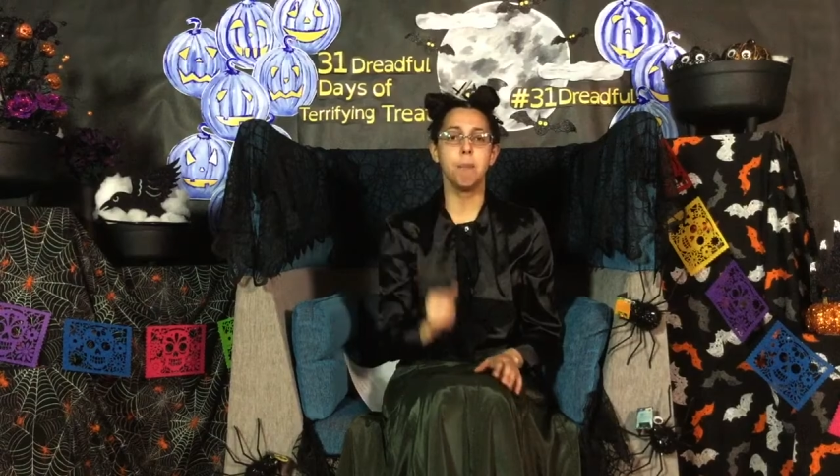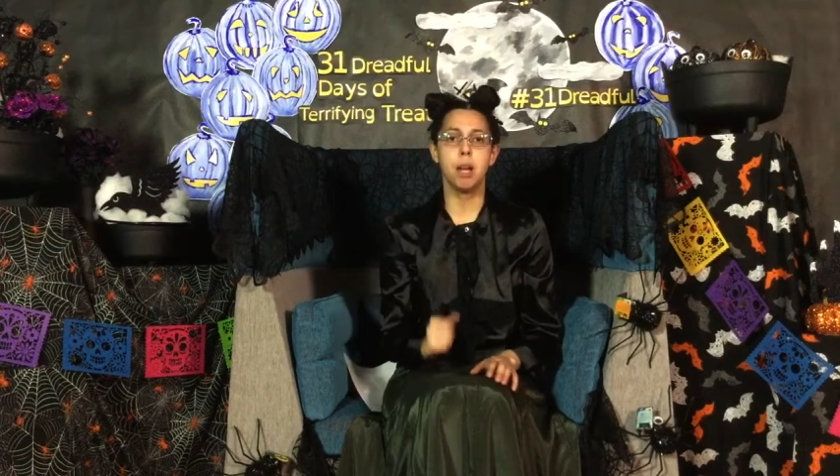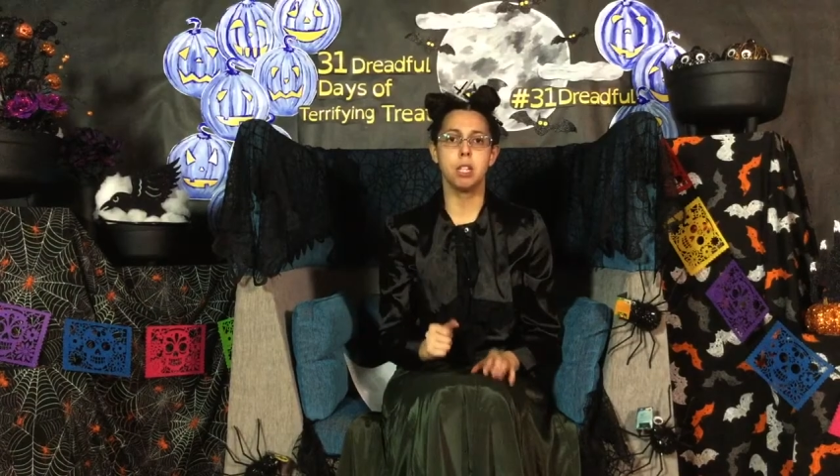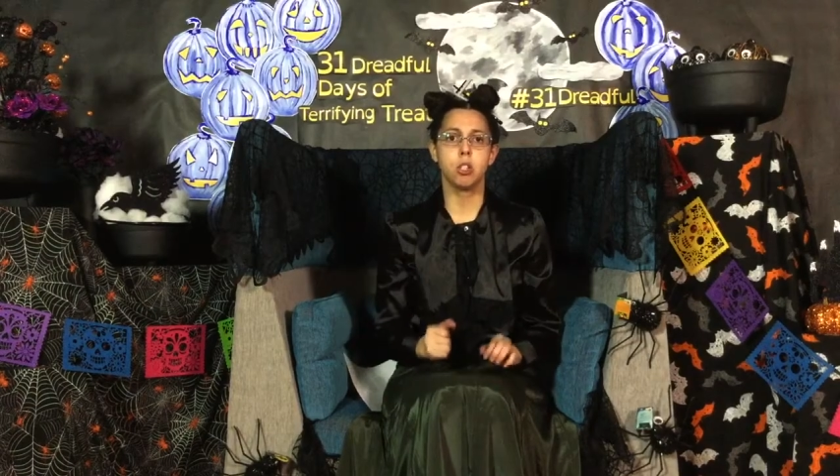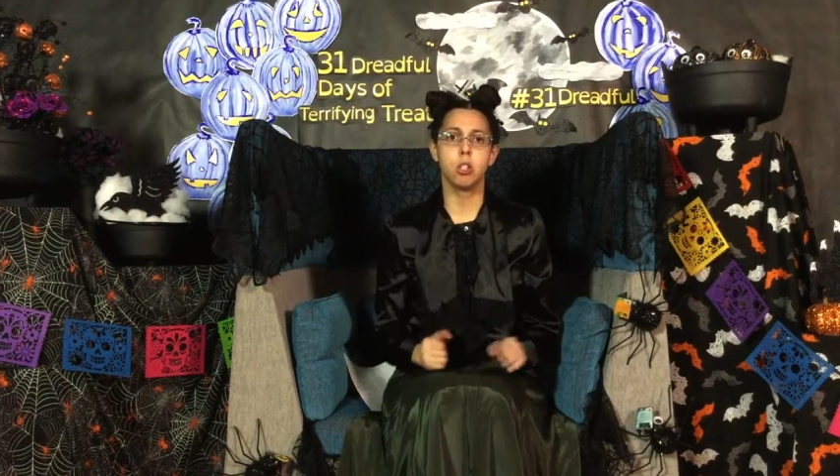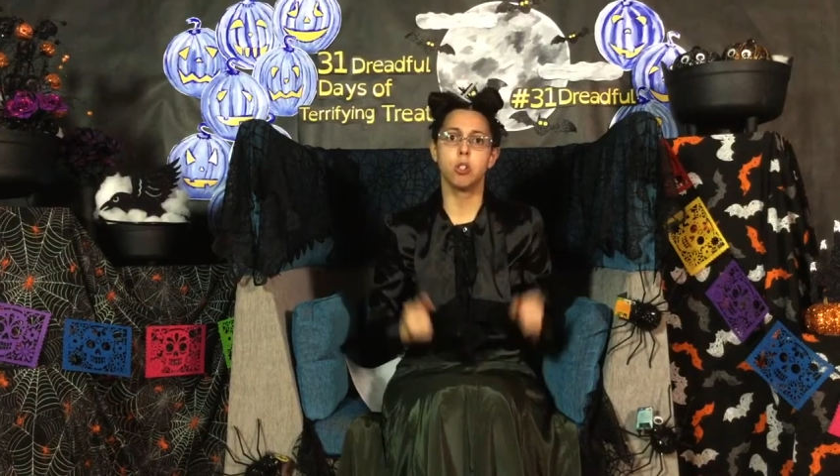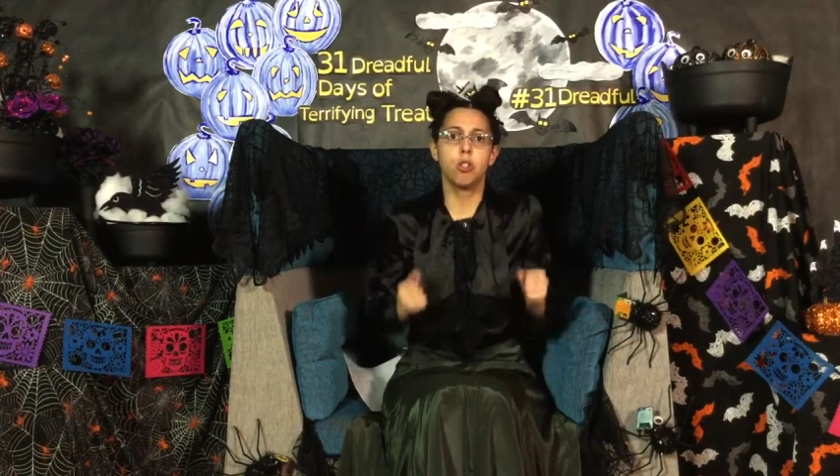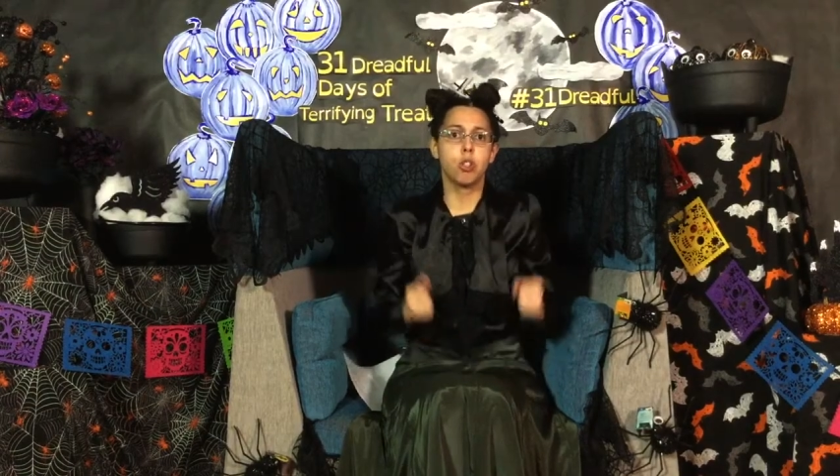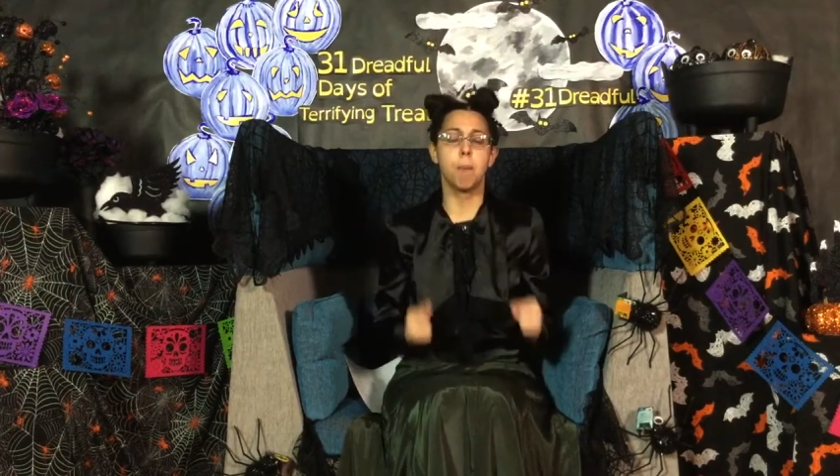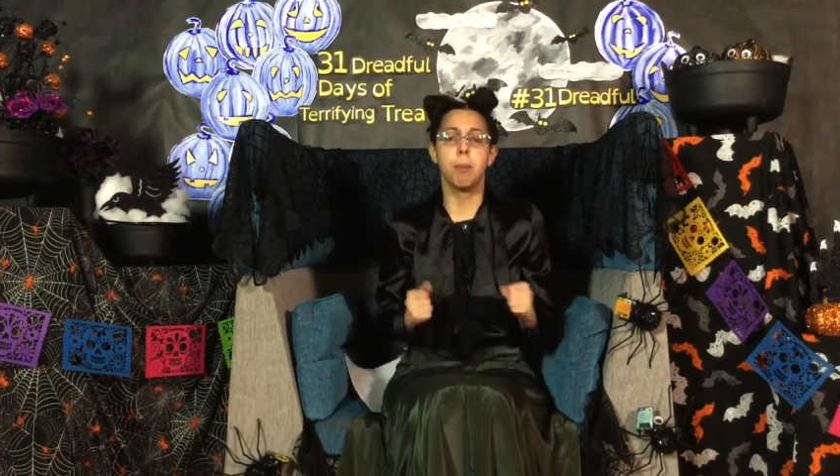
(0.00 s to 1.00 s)
monsters
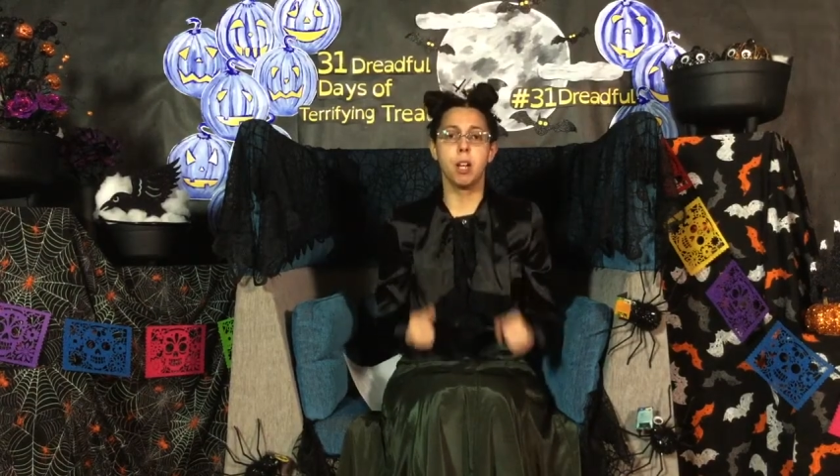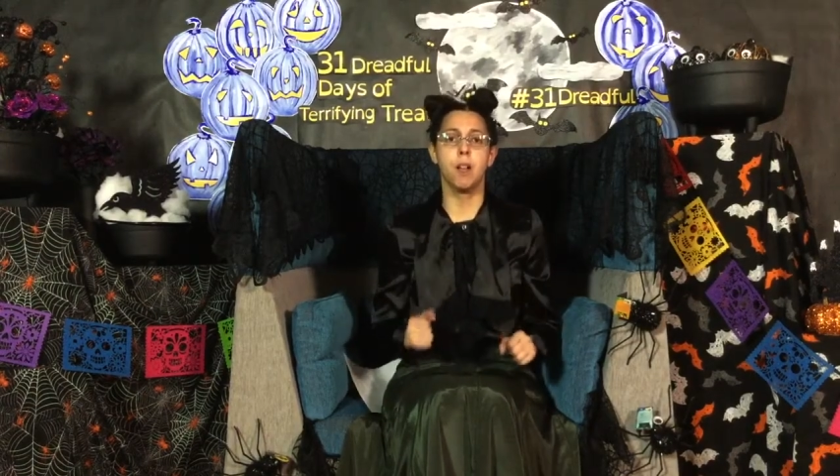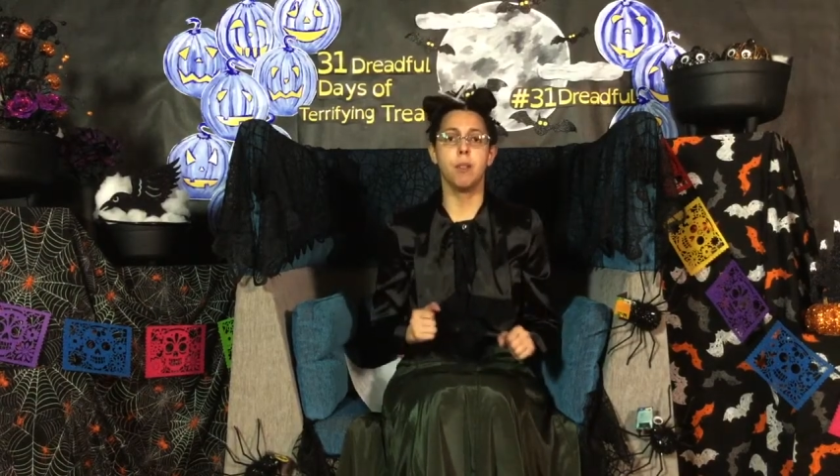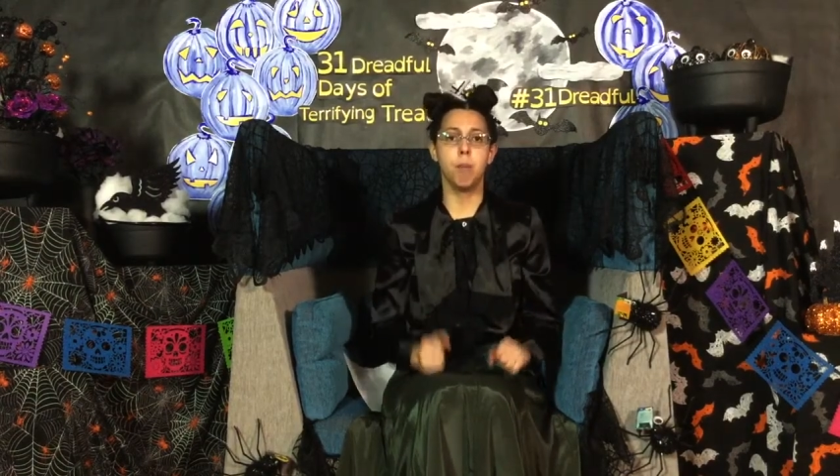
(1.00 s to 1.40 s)
jumping on the